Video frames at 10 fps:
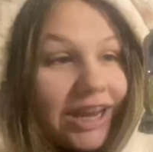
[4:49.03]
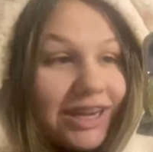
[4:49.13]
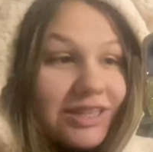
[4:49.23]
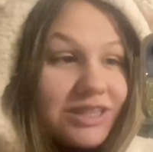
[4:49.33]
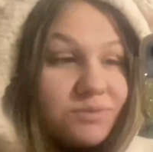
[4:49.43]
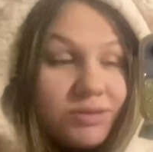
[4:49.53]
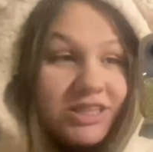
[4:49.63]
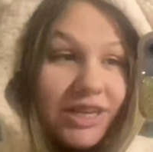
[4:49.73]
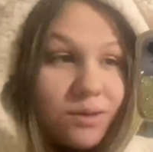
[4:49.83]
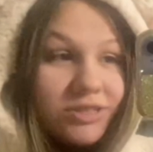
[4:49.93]
now this
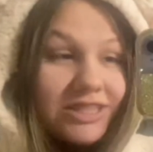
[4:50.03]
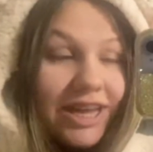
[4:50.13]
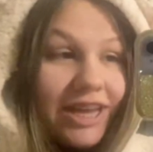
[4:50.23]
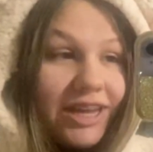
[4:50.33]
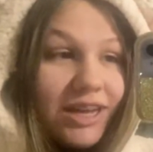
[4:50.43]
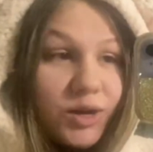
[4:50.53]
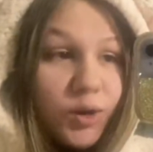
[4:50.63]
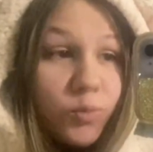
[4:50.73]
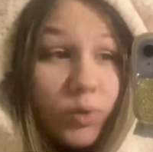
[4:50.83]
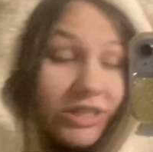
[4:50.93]
pajama set or
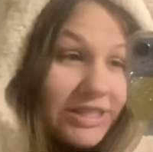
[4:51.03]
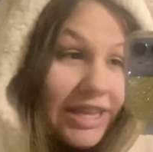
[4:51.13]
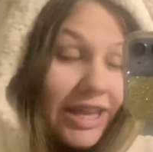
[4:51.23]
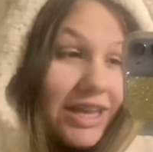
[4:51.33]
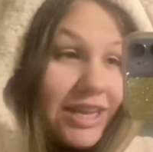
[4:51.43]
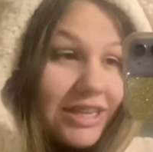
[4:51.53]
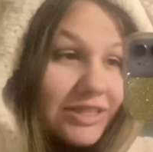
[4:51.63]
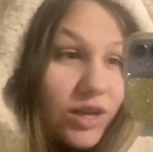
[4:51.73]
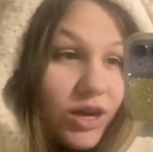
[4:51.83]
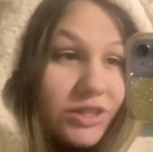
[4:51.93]
onesie is
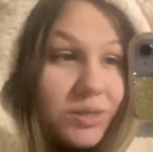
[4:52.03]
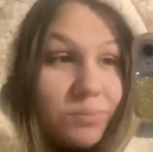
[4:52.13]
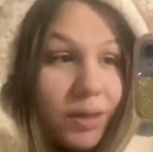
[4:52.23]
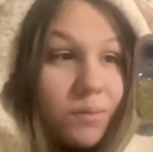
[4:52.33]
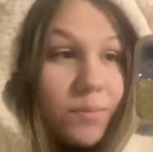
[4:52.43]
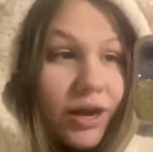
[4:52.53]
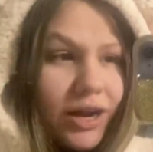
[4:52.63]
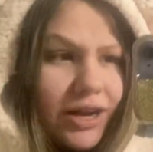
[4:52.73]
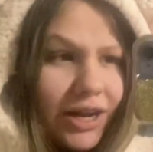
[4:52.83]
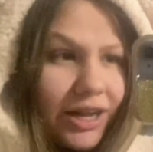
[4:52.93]
called the Baby Bear
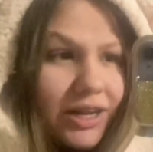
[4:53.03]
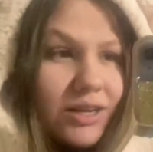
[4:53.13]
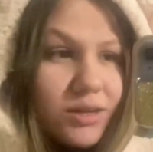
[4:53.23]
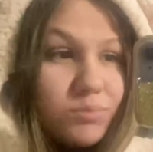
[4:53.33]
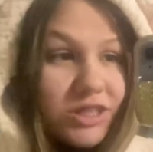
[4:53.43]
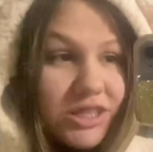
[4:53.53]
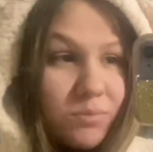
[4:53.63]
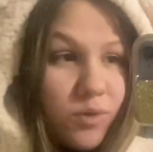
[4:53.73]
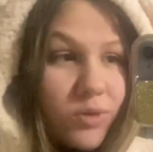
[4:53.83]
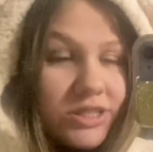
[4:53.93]
Hug Pajama
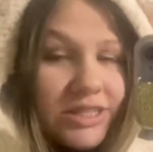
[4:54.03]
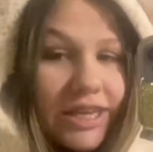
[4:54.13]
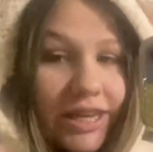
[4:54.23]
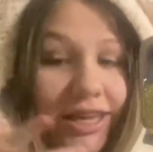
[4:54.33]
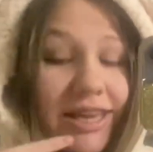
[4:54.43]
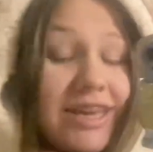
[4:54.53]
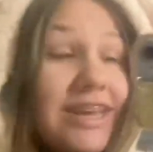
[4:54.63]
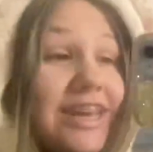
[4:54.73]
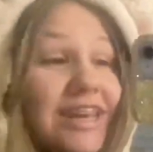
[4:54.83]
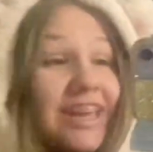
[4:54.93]
Onesie
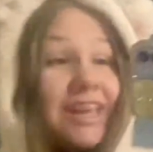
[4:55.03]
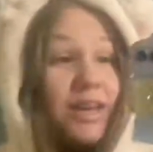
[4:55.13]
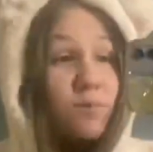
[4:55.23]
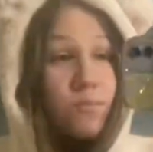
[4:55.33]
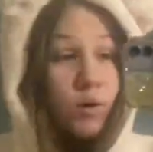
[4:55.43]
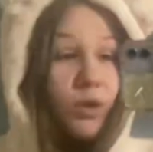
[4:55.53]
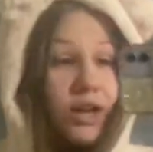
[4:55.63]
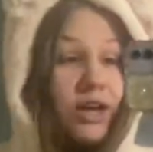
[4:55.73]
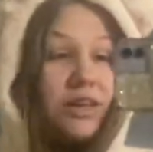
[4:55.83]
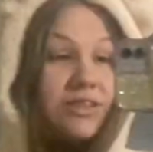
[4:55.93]
in
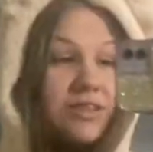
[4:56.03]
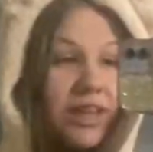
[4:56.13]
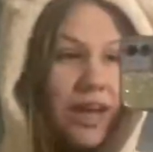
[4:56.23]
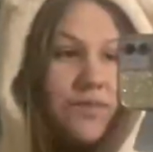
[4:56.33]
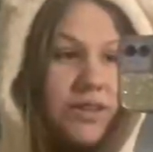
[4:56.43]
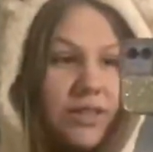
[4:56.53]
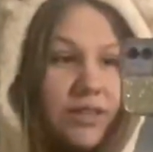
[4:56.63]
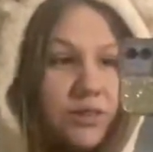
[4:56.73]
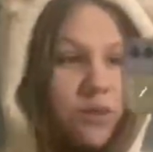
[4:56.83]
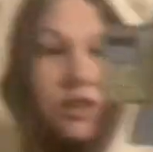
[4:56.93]
Mocha. They have it in like
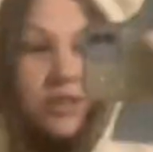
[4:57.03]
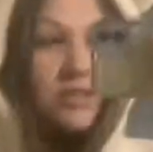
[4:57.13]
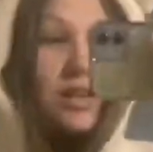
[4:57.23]
two colors.